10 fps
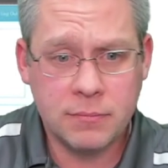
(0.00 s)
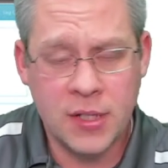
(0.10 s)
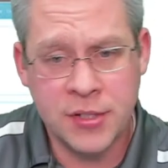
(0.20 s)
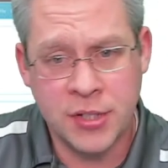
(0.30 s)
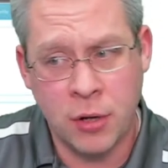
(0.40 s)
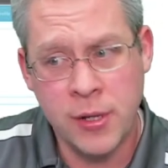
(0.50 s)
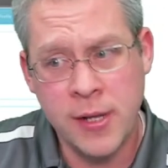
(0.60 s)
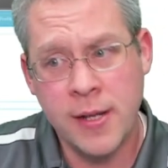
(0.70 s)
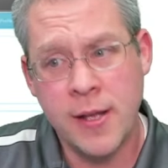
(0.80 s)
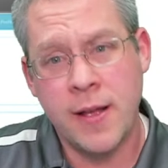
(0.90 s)
So
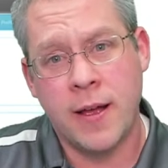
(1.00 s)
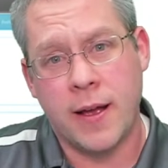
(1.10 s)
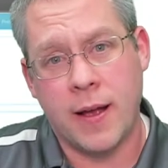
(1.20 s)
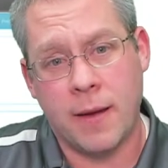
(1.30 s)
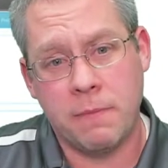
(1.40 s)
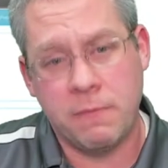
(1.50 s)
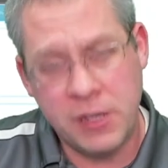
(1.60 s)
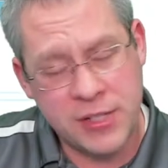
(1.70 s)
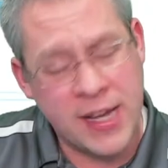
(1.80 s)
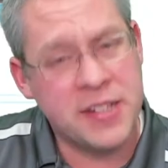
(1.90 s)
we
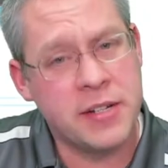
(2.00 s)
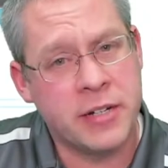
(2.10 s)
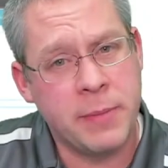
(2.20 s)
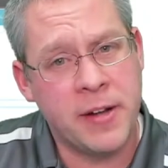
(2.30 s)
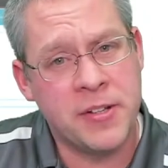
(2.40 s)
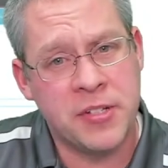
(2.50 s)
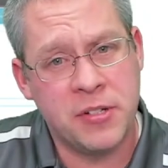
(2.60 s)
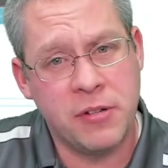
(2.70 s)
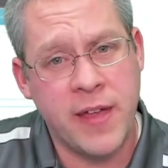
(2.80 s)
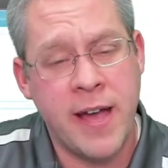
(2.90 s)
use Kentico Experience to
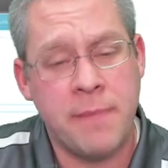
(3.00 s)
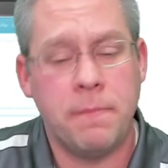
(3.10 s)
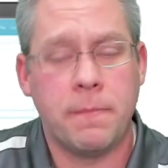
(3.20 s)
do that.